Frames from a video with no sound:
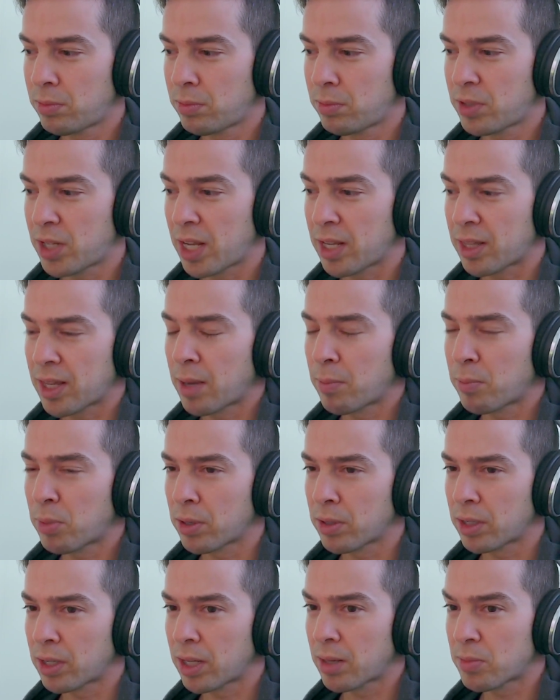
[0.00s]
take that part of
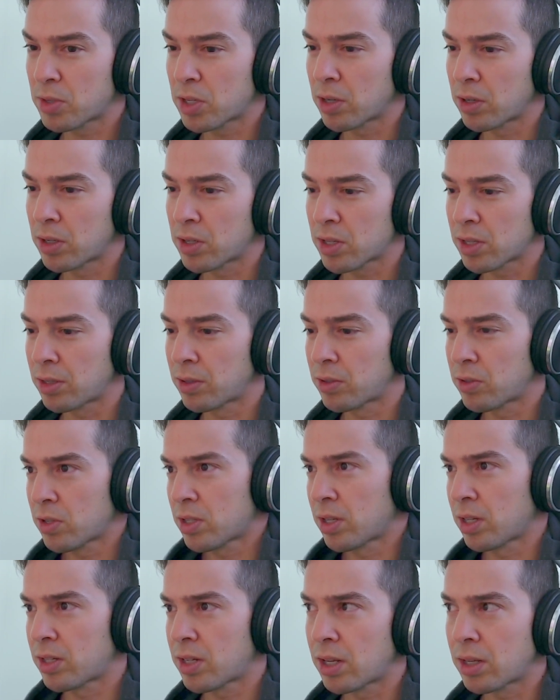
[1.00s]
the game seriously or just
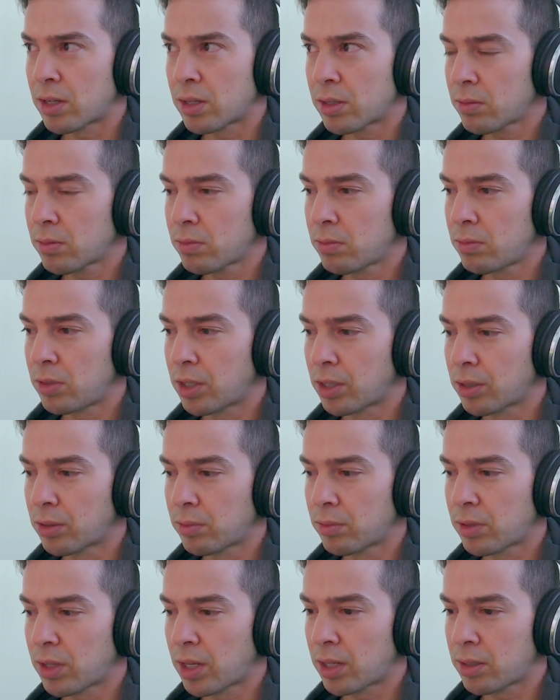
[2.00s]
like take
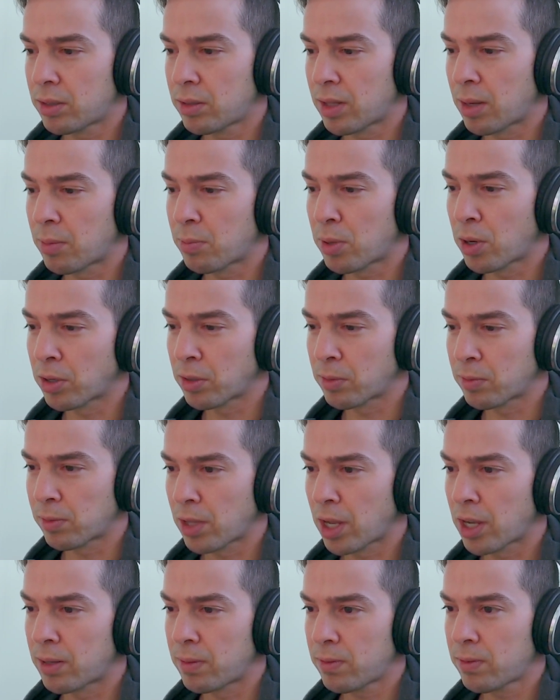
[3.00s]
that part of
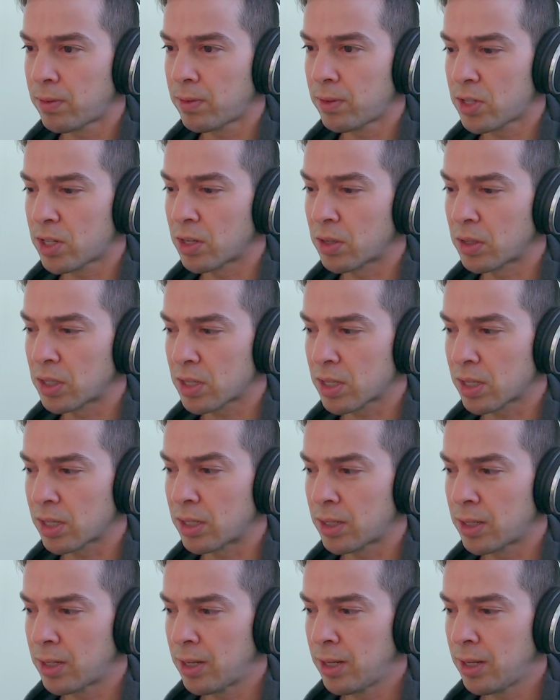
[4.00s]
life seriously.
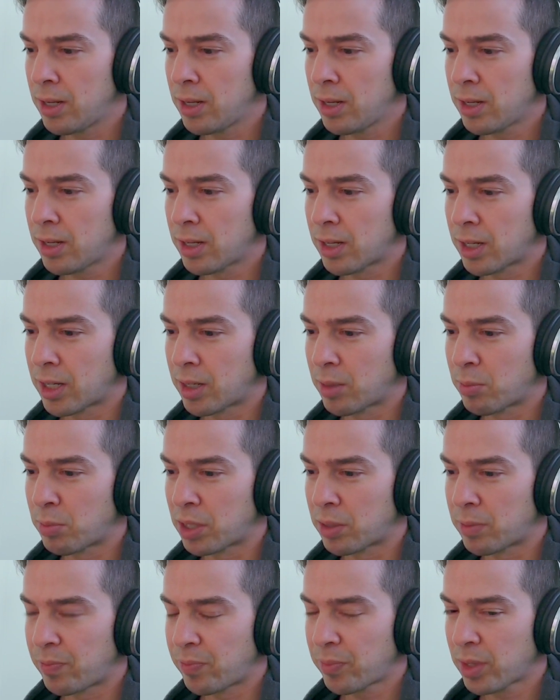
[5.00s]

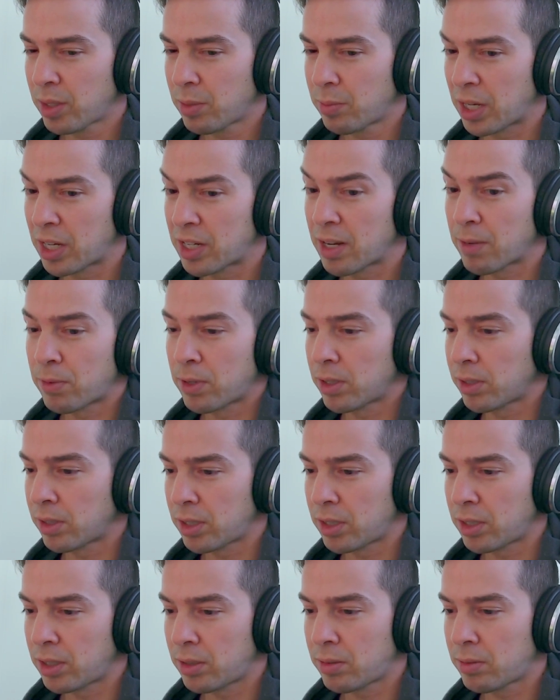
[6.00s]
But I
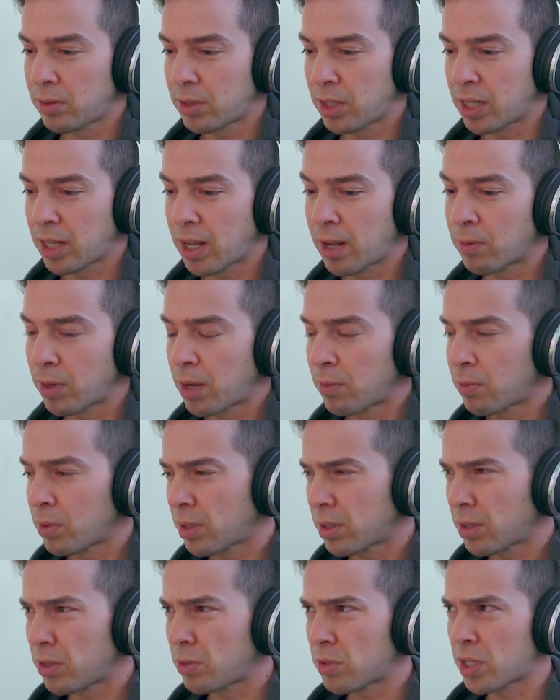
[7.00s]
definitely like
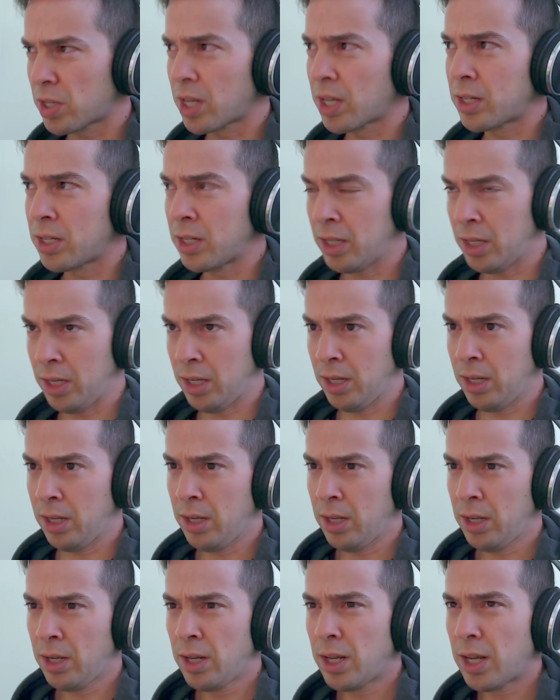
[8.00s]
everything that you said
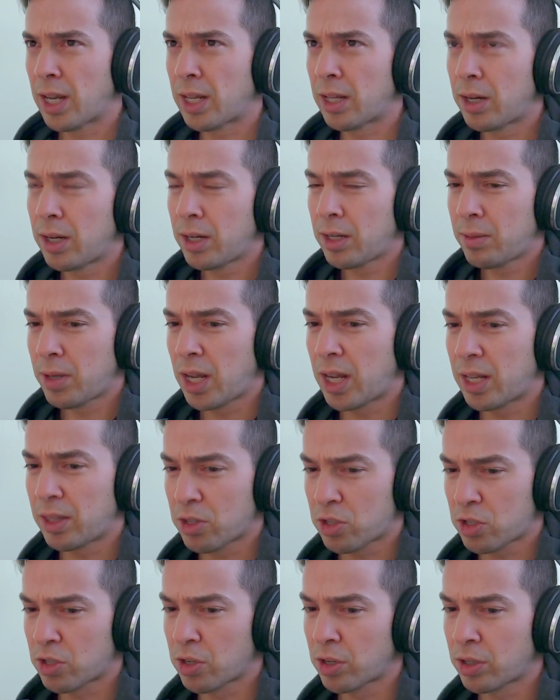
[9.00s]
at the
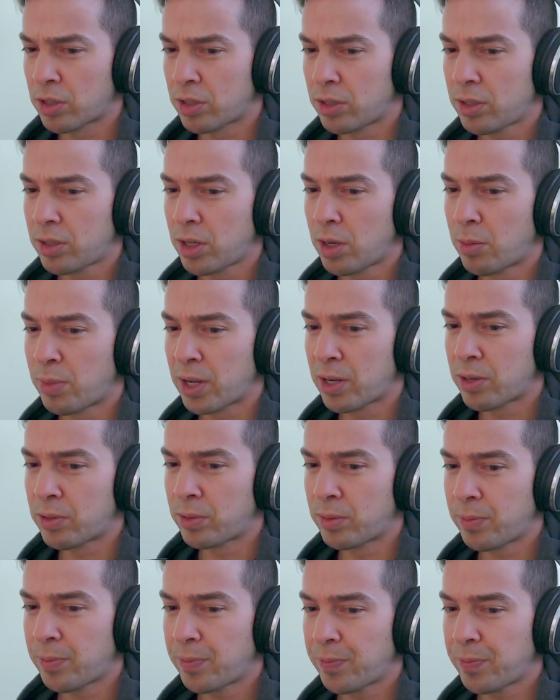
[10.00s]
start about